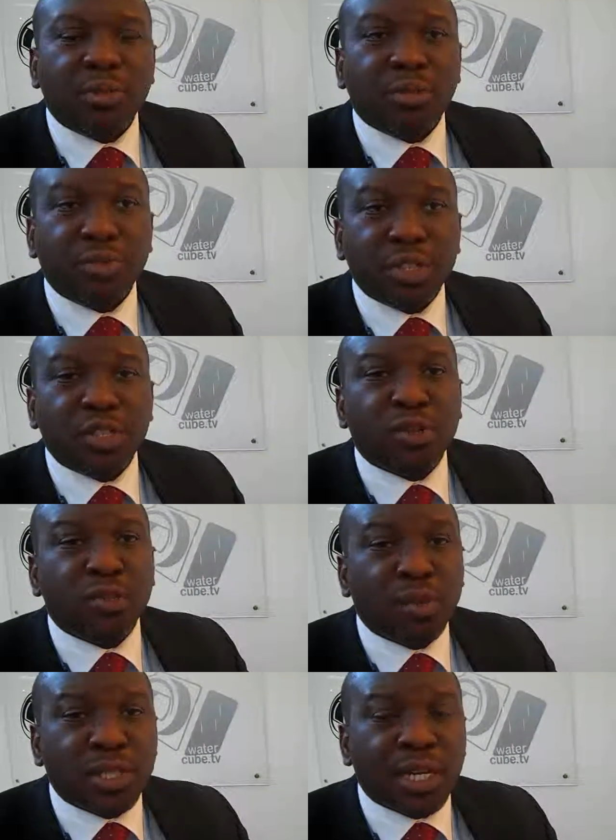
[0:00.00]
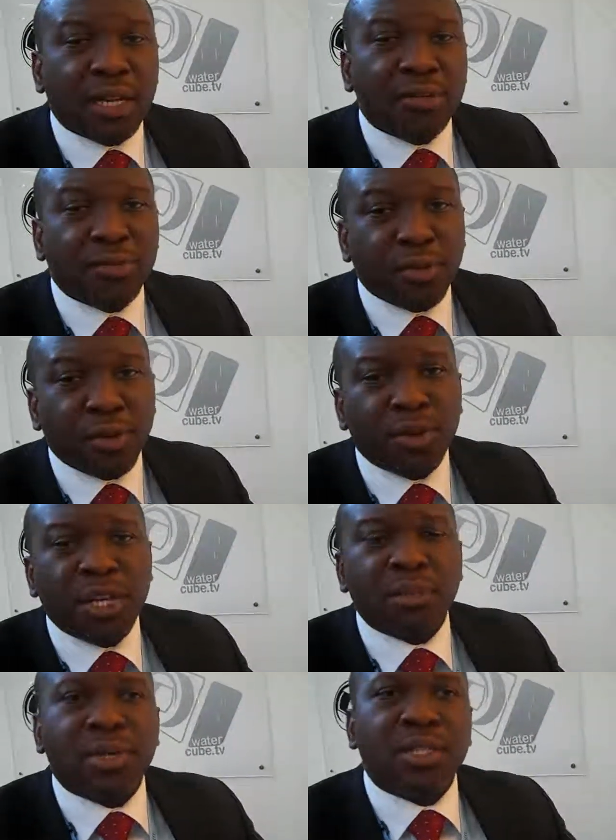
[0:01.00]
the provision of water for
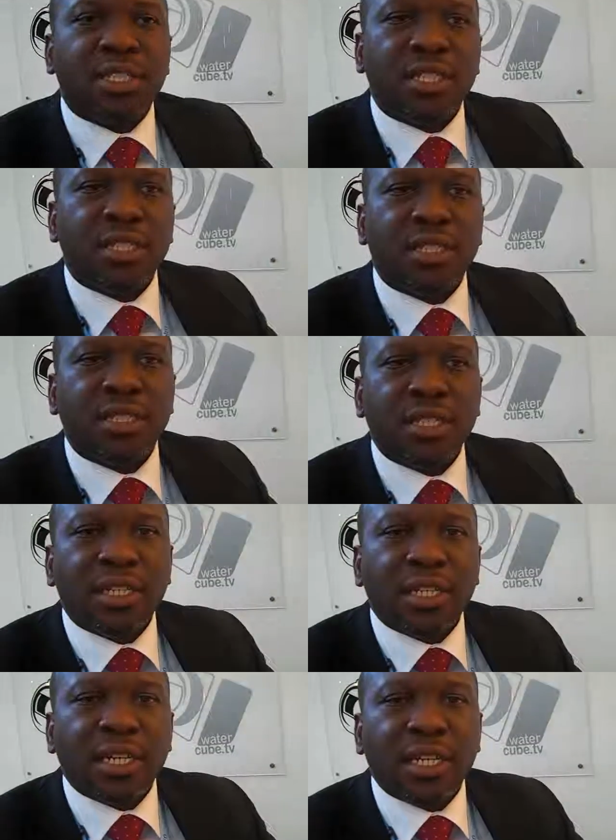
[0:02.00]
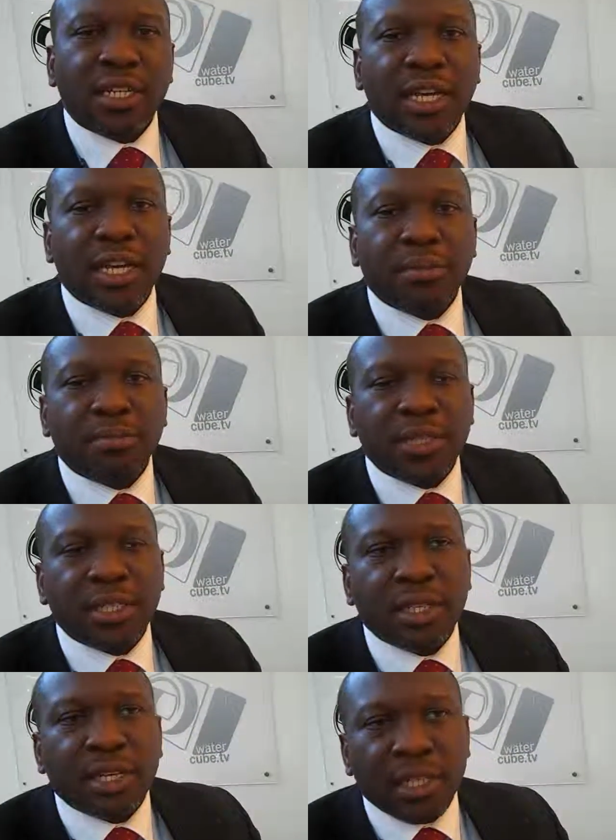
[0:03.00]
urban cities and um,
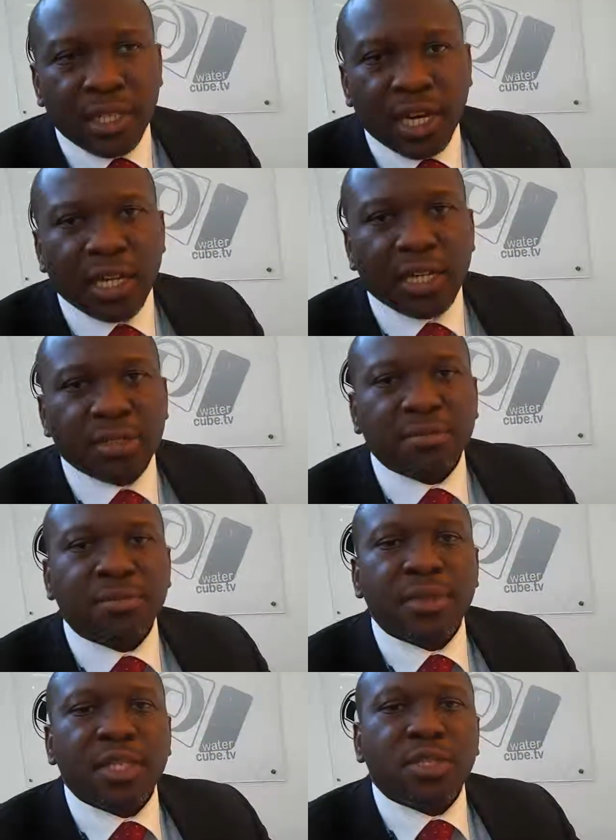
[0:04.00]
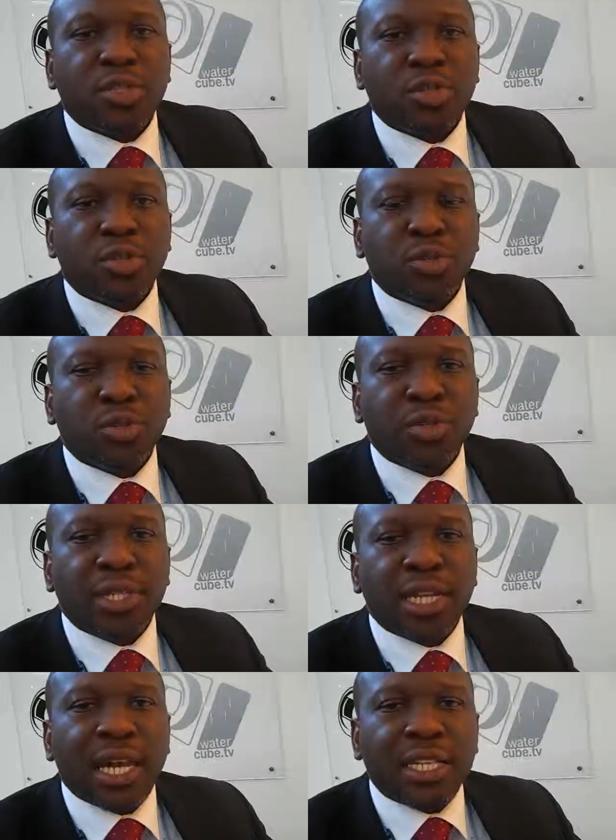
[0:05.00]
in, in Ghana. So in
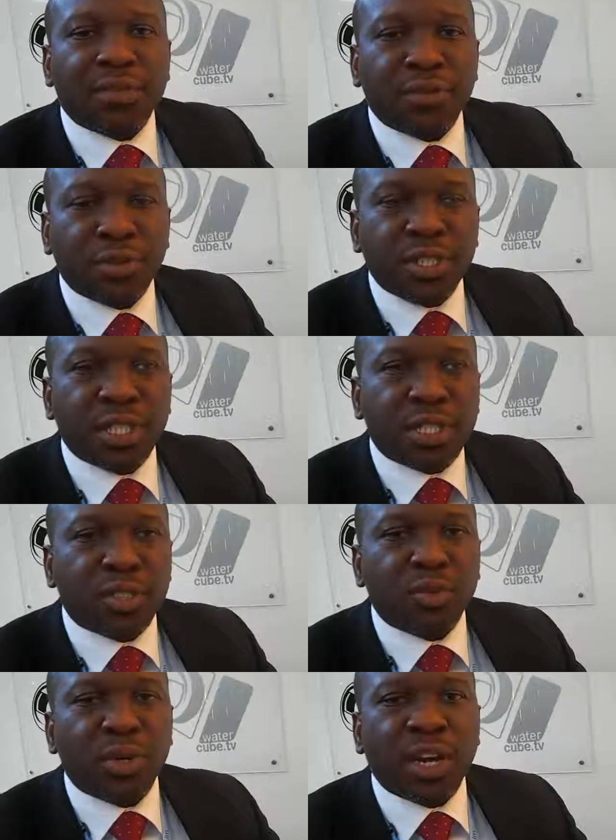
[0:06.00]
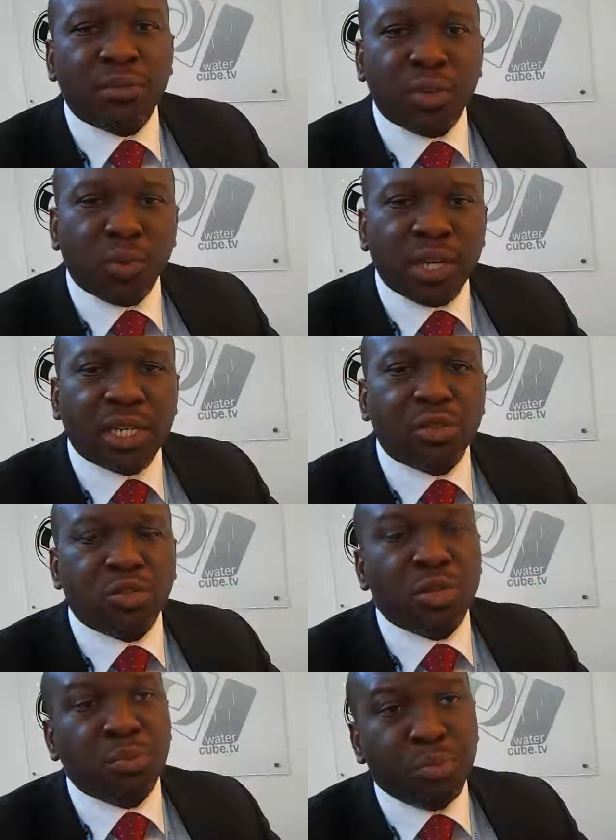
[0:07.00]
the last four years, we have been working
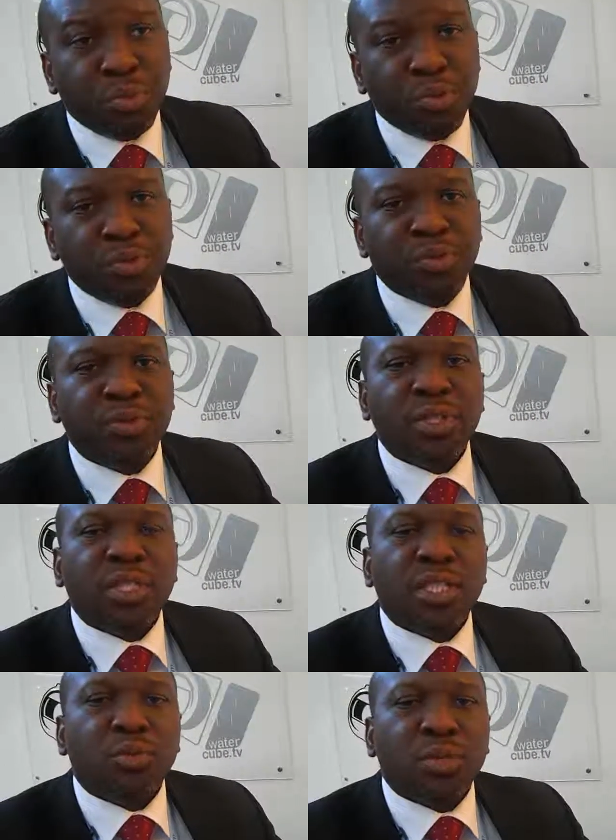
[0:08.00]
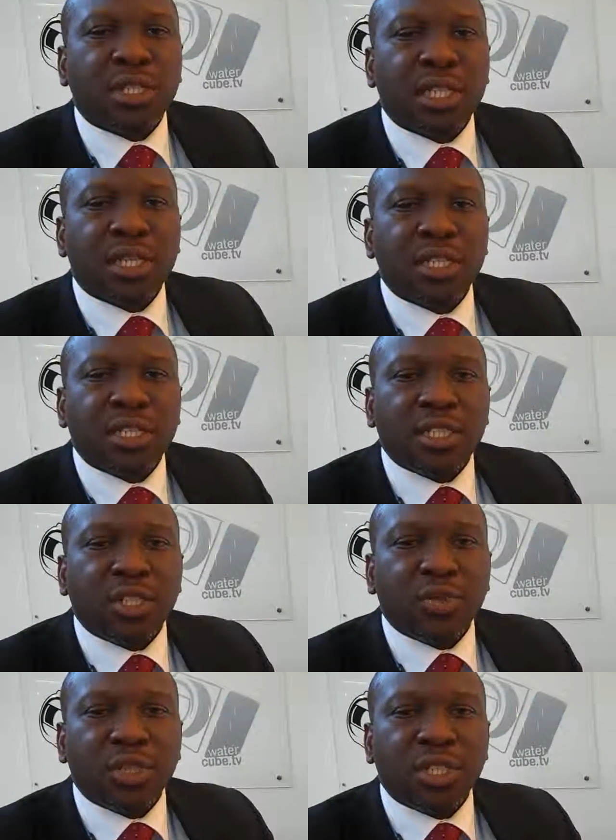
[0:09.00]
to improve the water
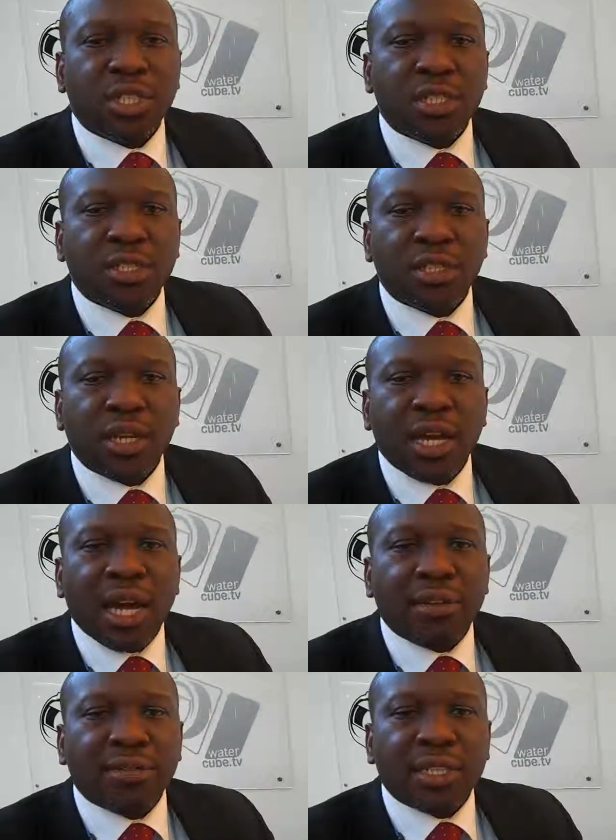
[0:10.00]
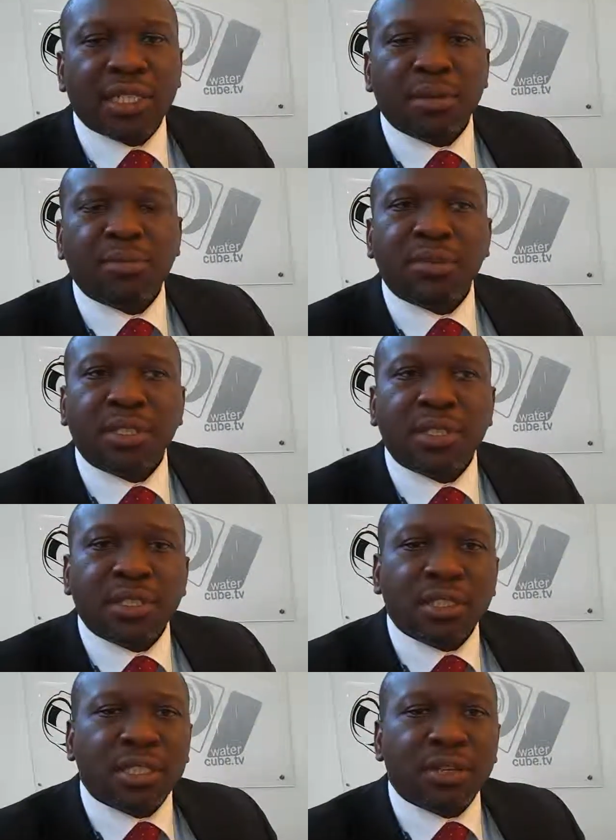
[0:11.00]
situation after some
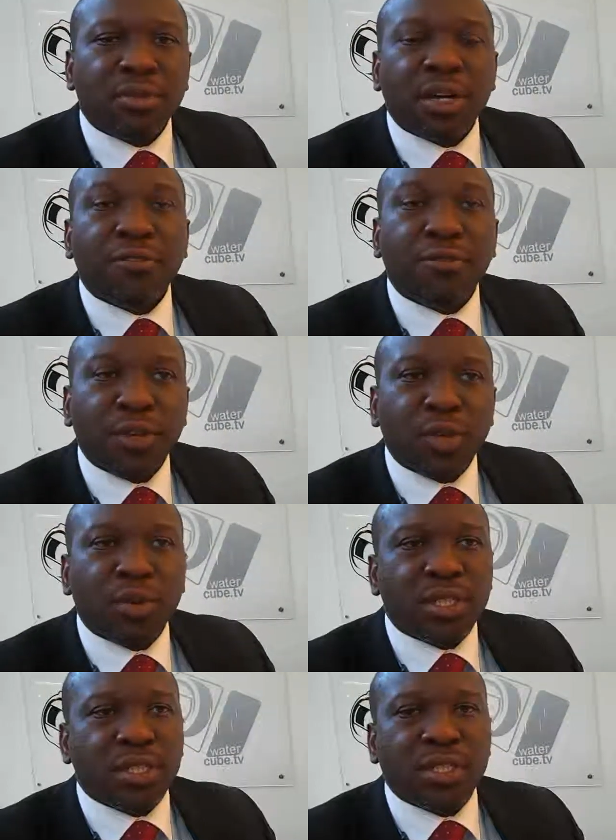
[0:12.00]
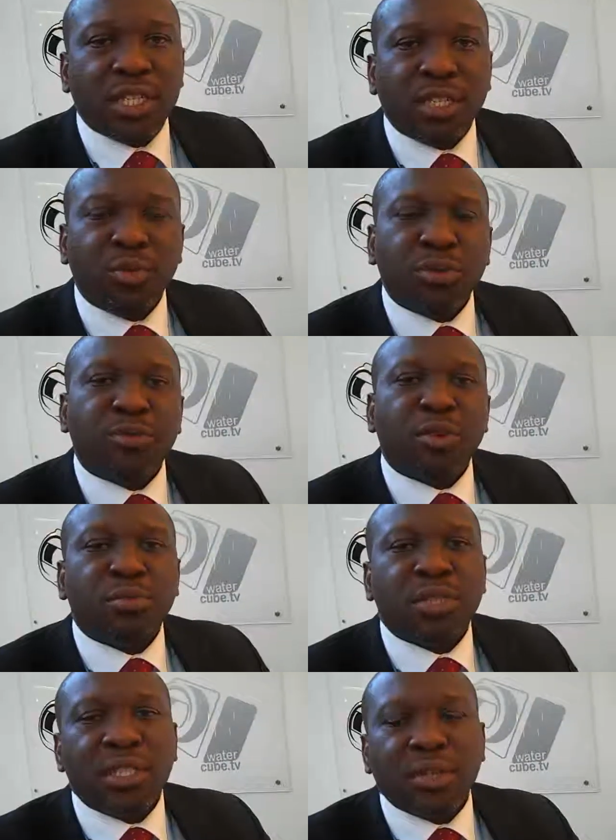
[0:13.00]
several failures in
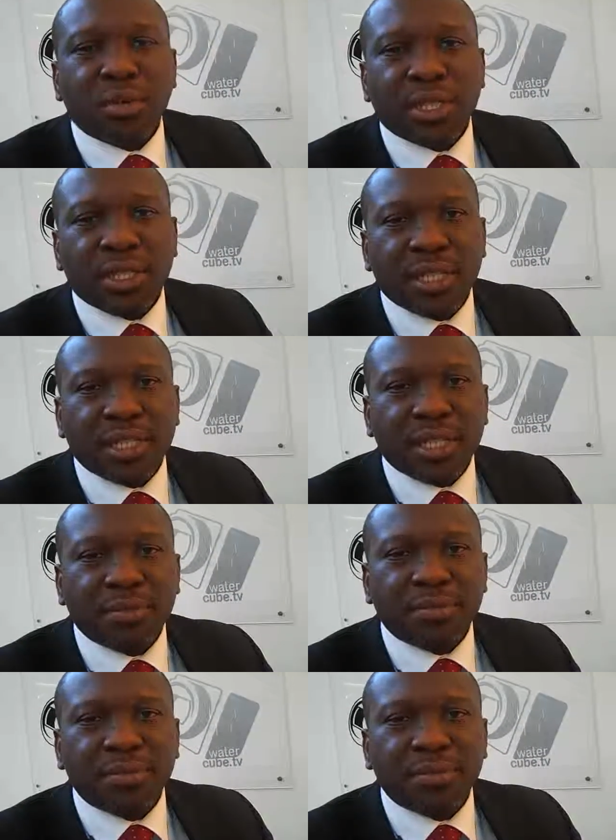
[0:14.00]
reforms in the water sector.